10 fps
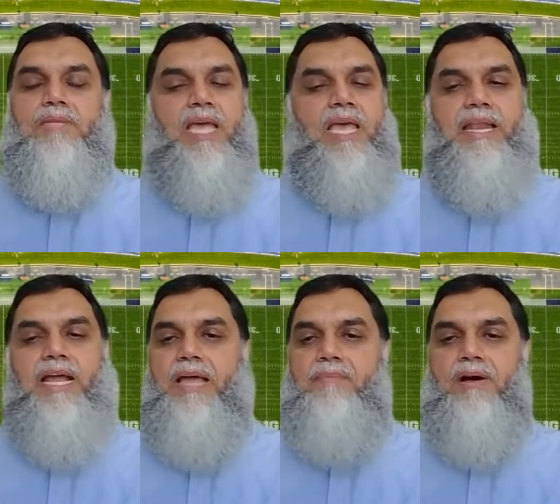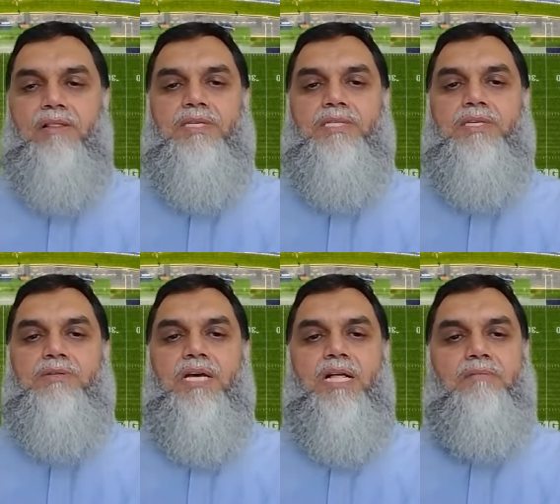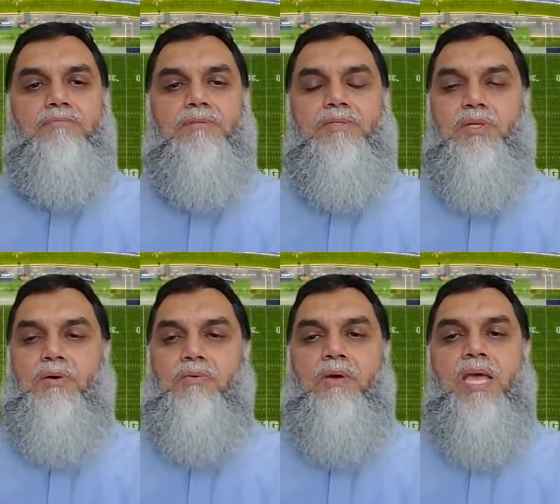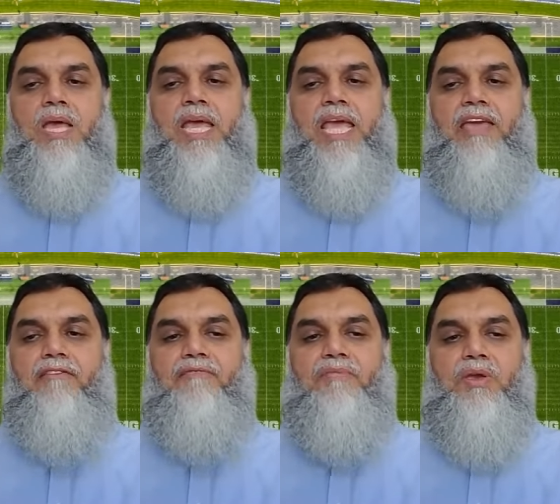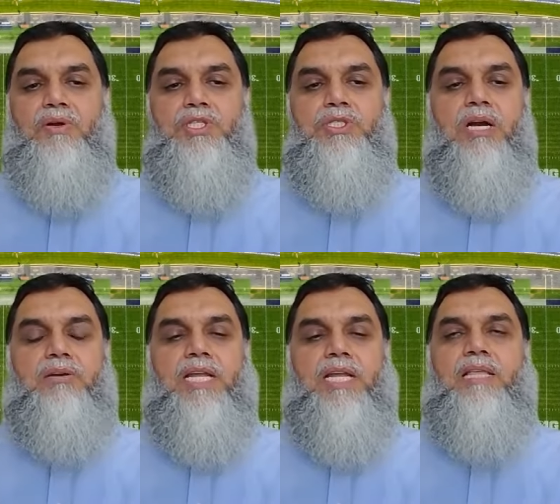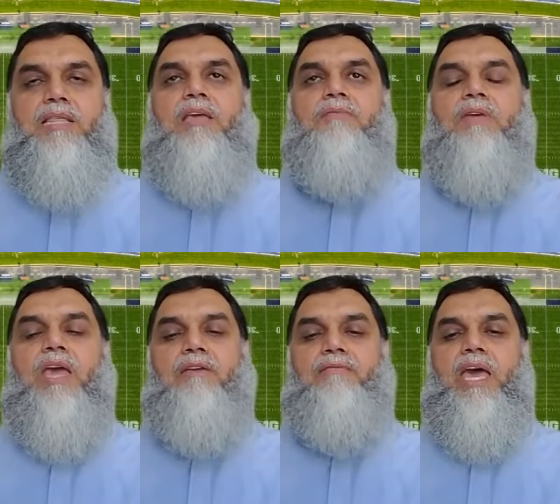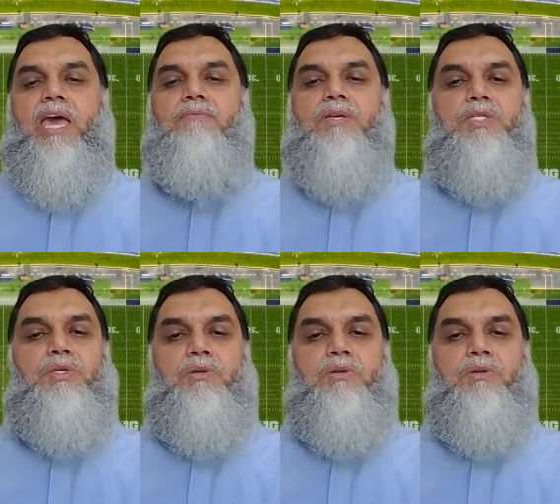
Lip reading: And I am always here to help. So if you're stuck on anything, we have Canvas.